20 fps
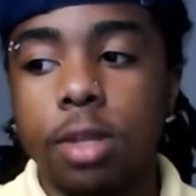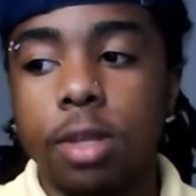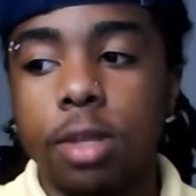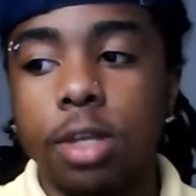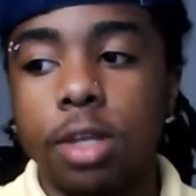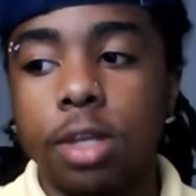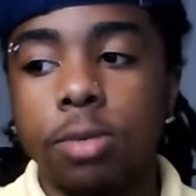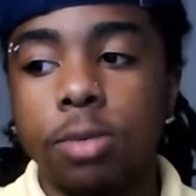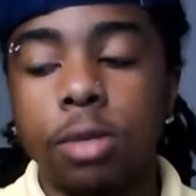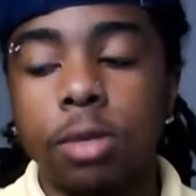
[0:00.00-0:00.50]

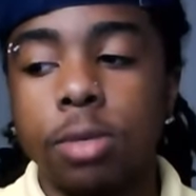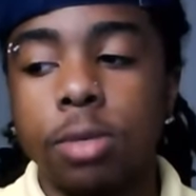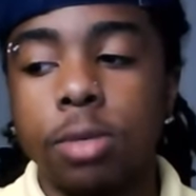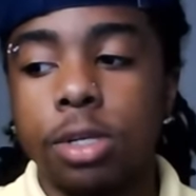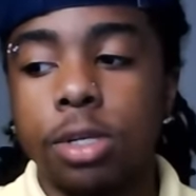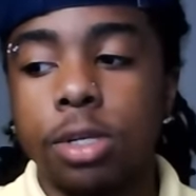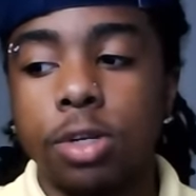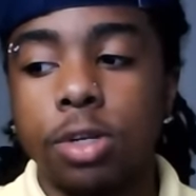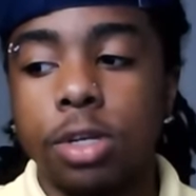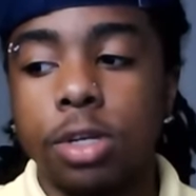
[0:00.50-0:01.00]
that's really what
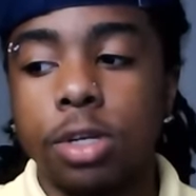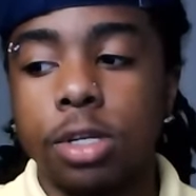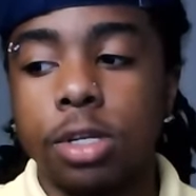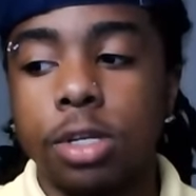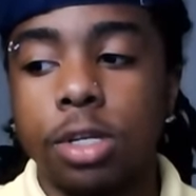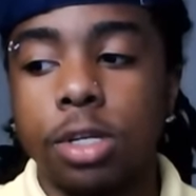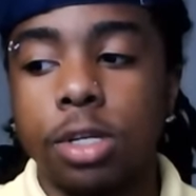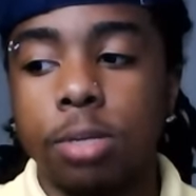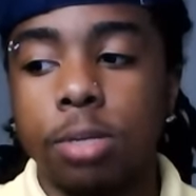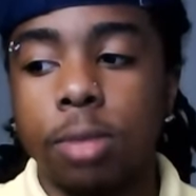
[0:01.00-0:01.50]
this
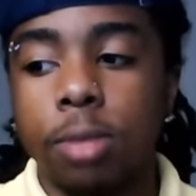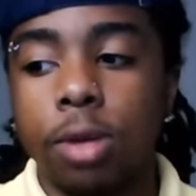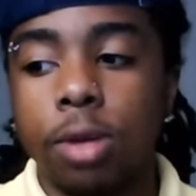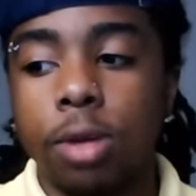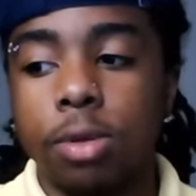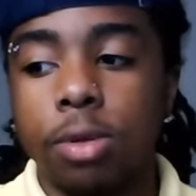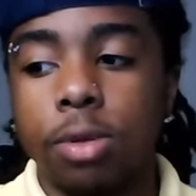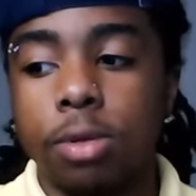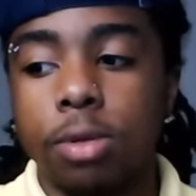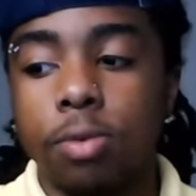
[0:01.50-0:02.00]
transition is
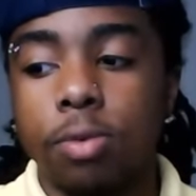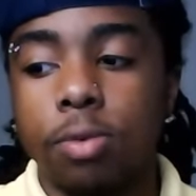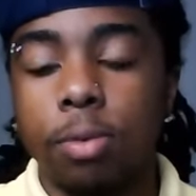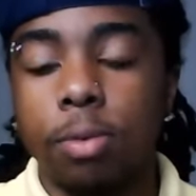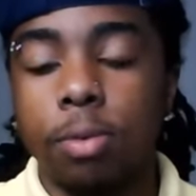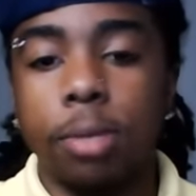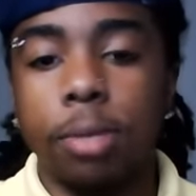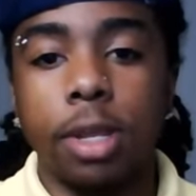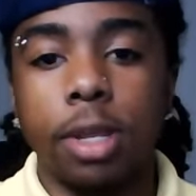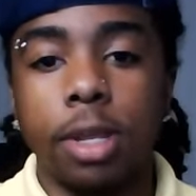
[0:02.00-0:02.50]
about. For
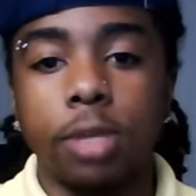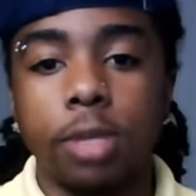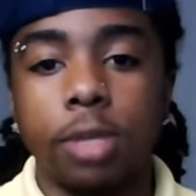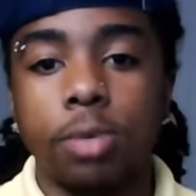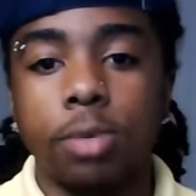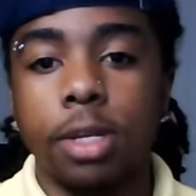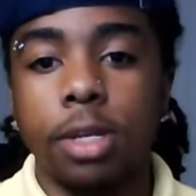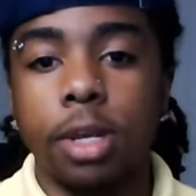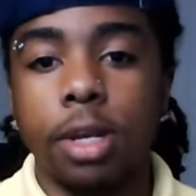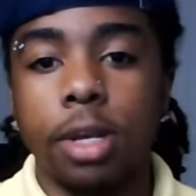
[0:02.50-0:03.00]
me, it's
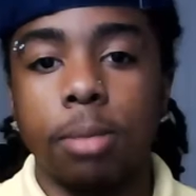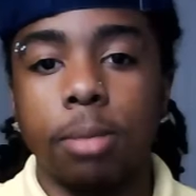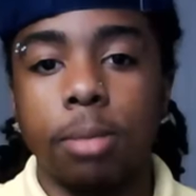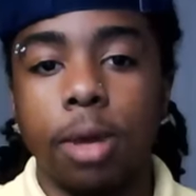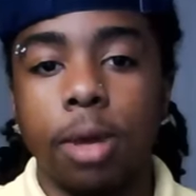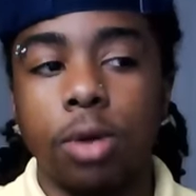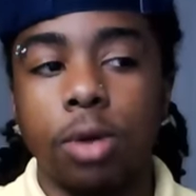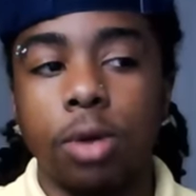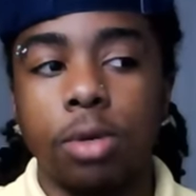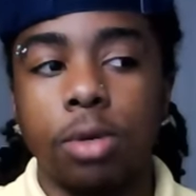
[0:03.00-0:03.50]
really not
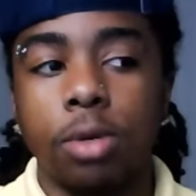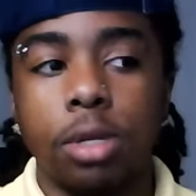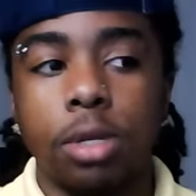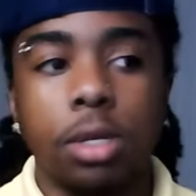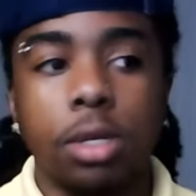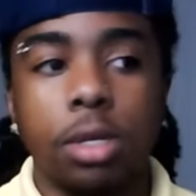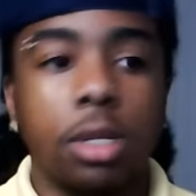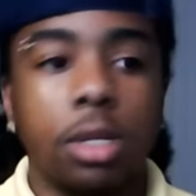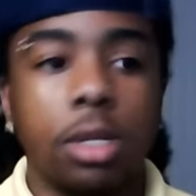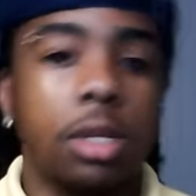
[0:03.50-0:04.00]
about...
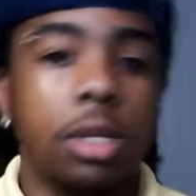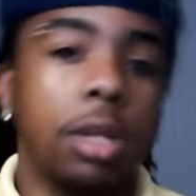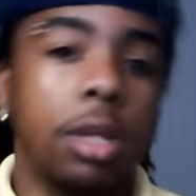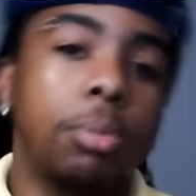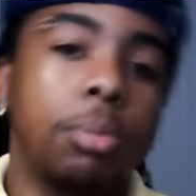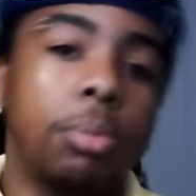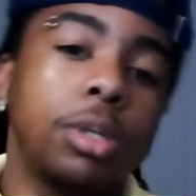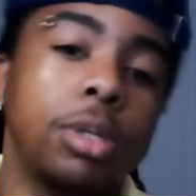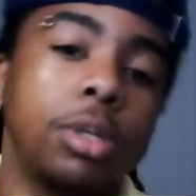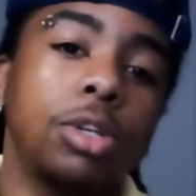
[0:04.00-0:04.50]

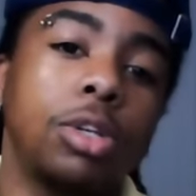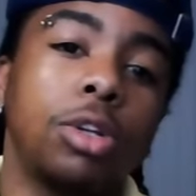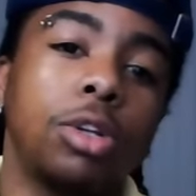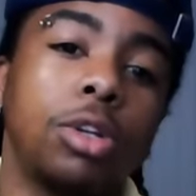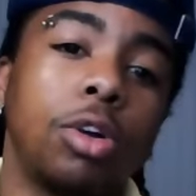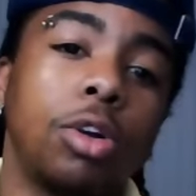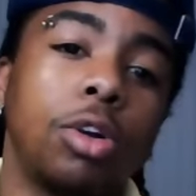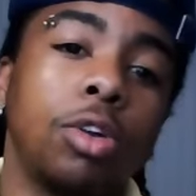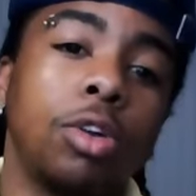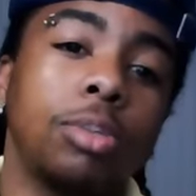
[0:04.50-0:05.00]
It puts you to
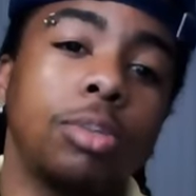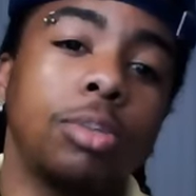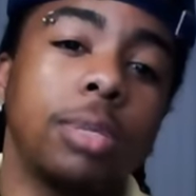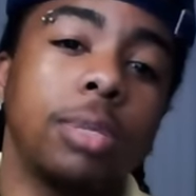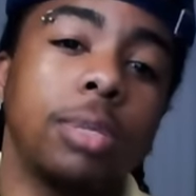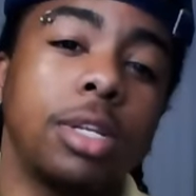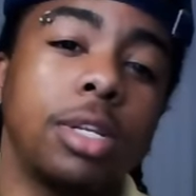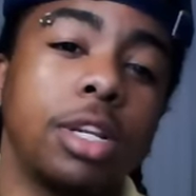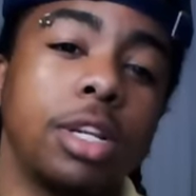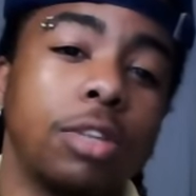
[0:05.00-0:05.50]
the
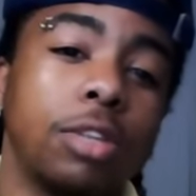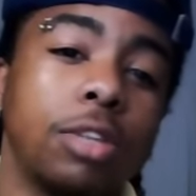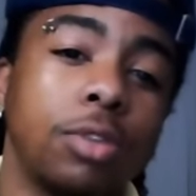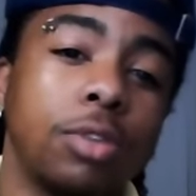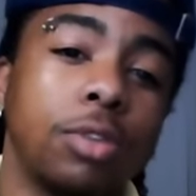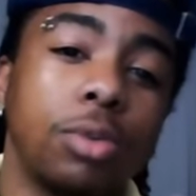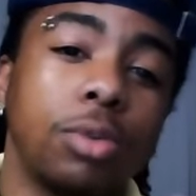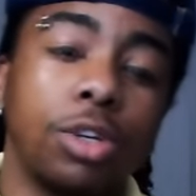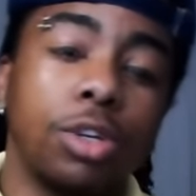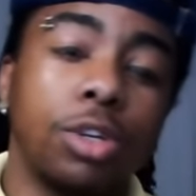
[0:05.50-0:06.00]
ultimate test
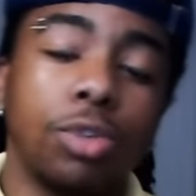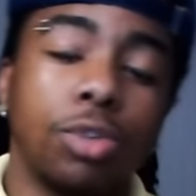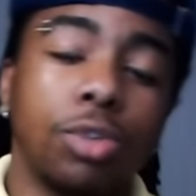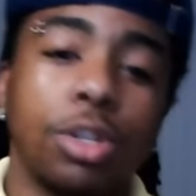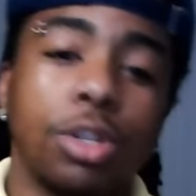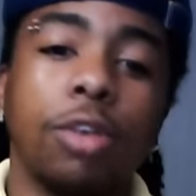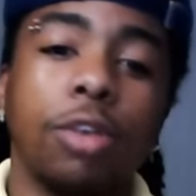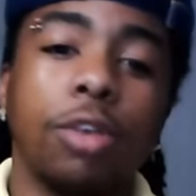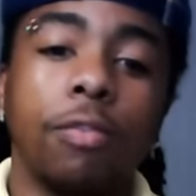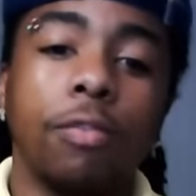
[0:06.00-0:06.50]
with
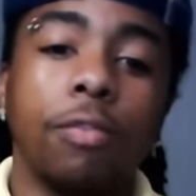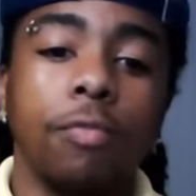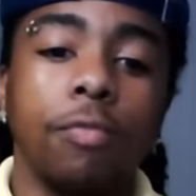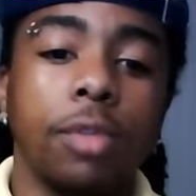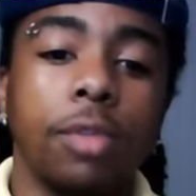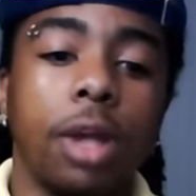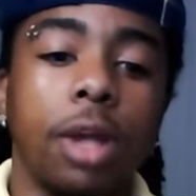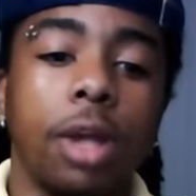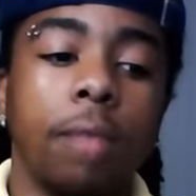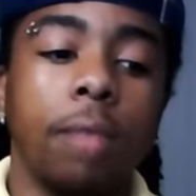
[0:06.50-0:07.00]
yourself.
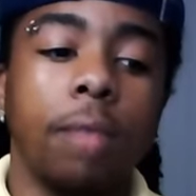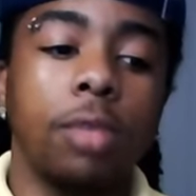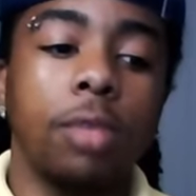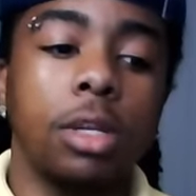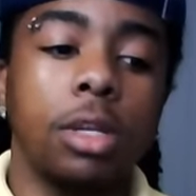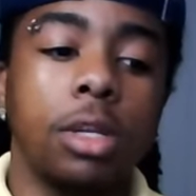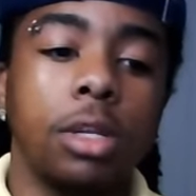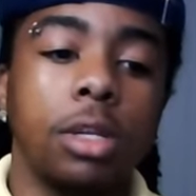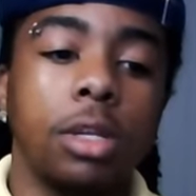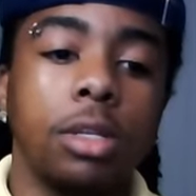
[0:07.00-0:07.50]
I
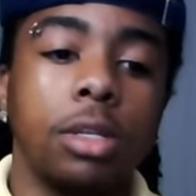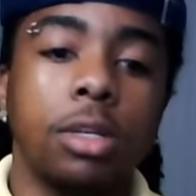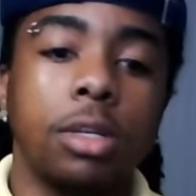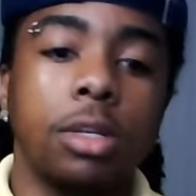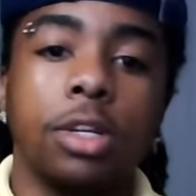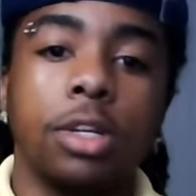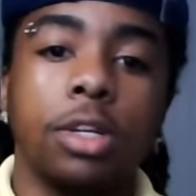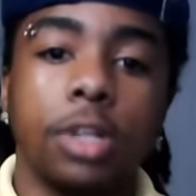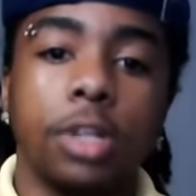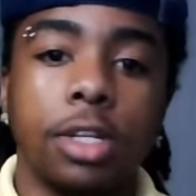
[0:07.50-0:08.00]
really, through
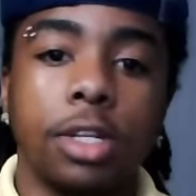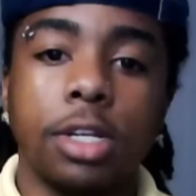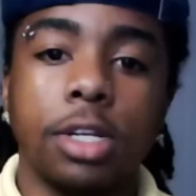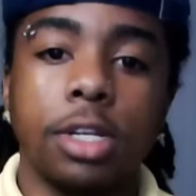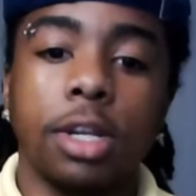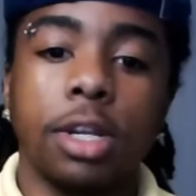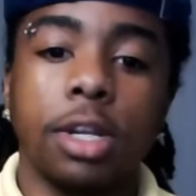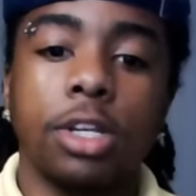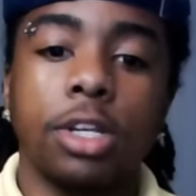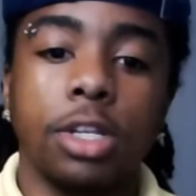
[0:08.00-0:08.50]
the
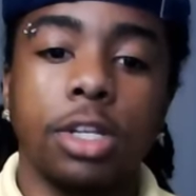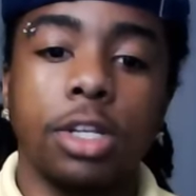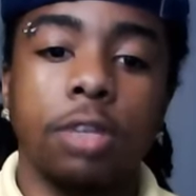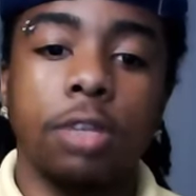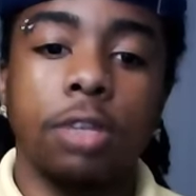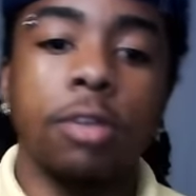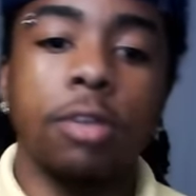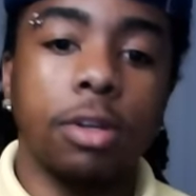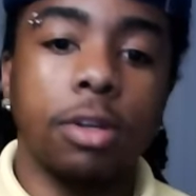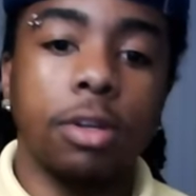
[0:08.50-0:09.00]
transition, I just
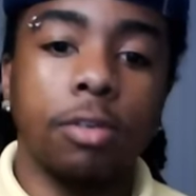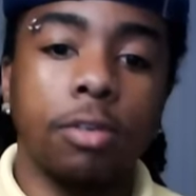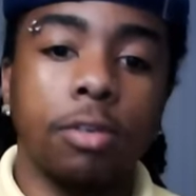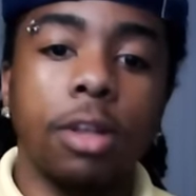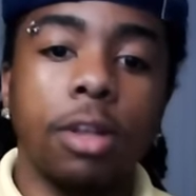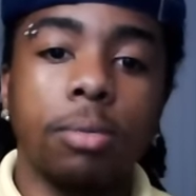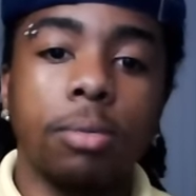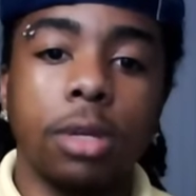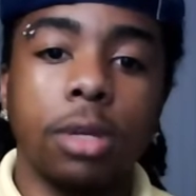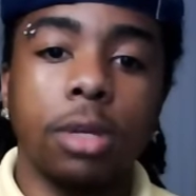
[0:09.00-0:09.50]

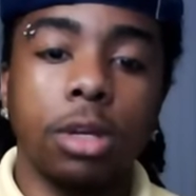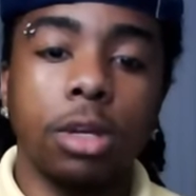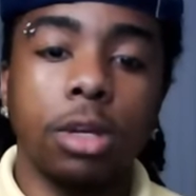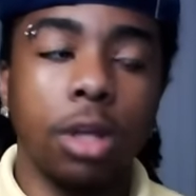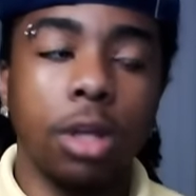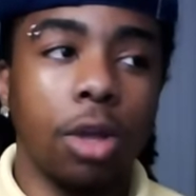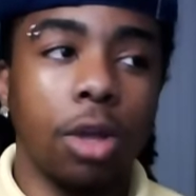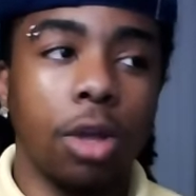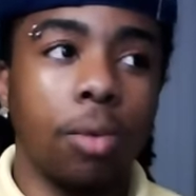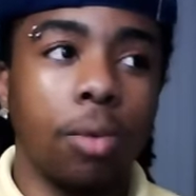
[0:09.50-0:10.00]
developed
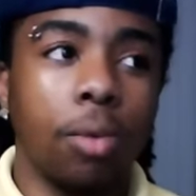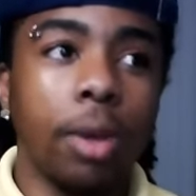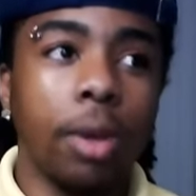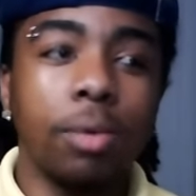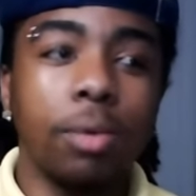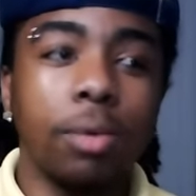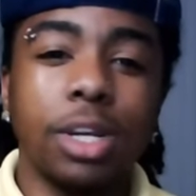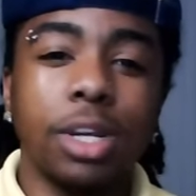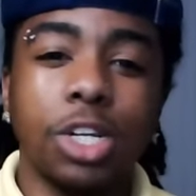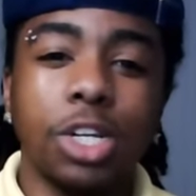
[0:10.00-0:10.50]
a
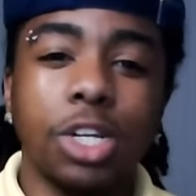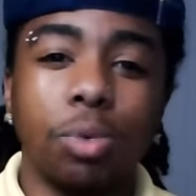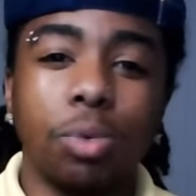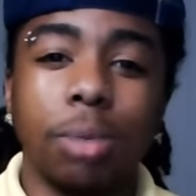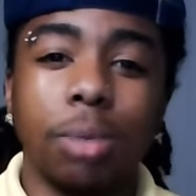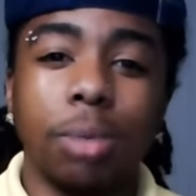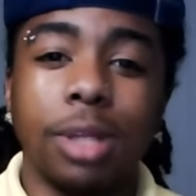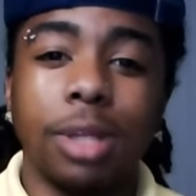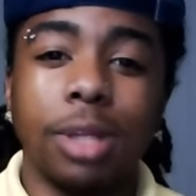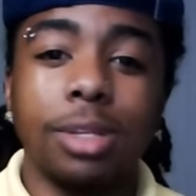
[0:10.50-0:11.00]
great relationship
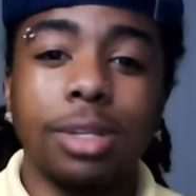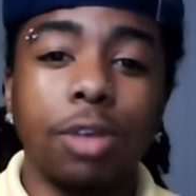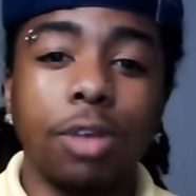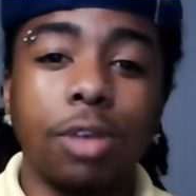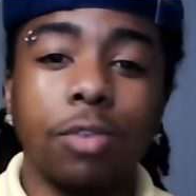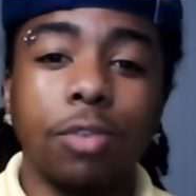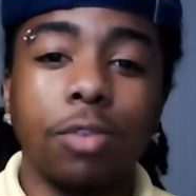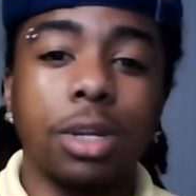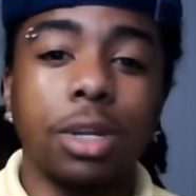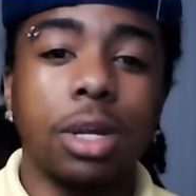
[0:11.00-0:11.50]
with
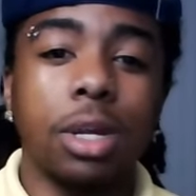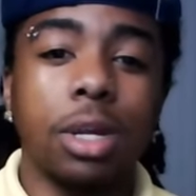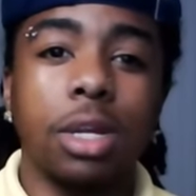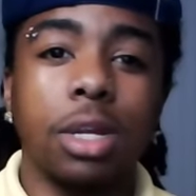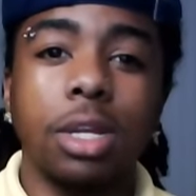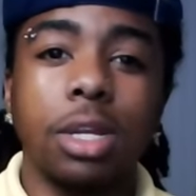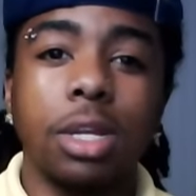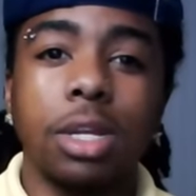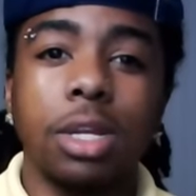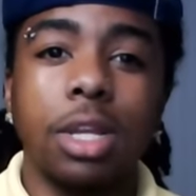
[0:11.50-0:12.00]
myself and a
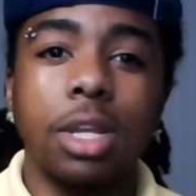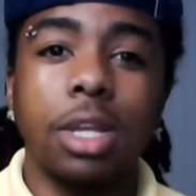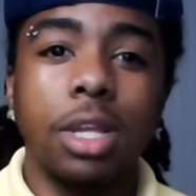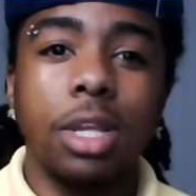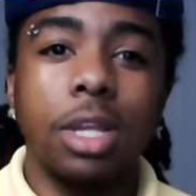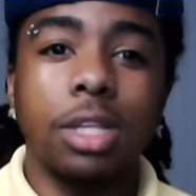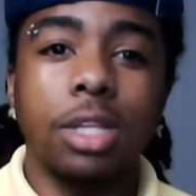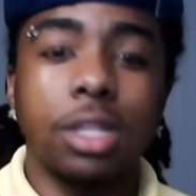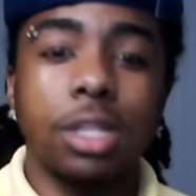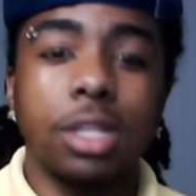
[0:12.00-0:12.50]
good
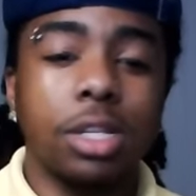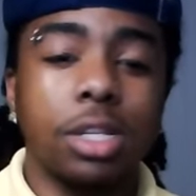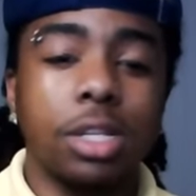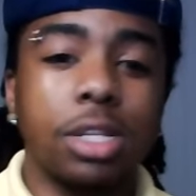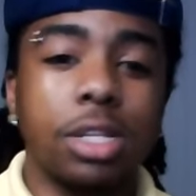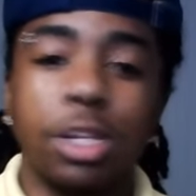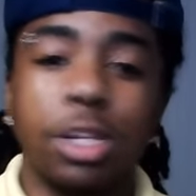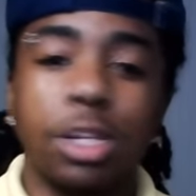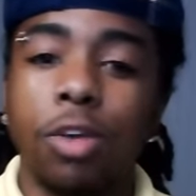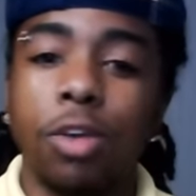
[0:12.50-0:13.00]
sense of
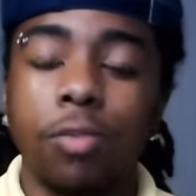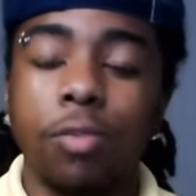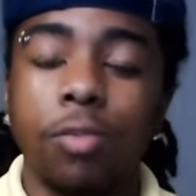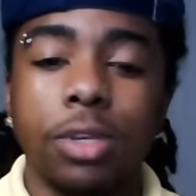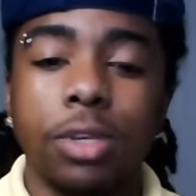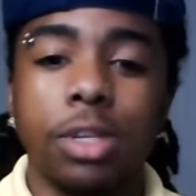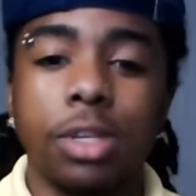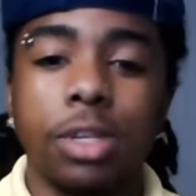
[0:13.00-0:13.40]
self and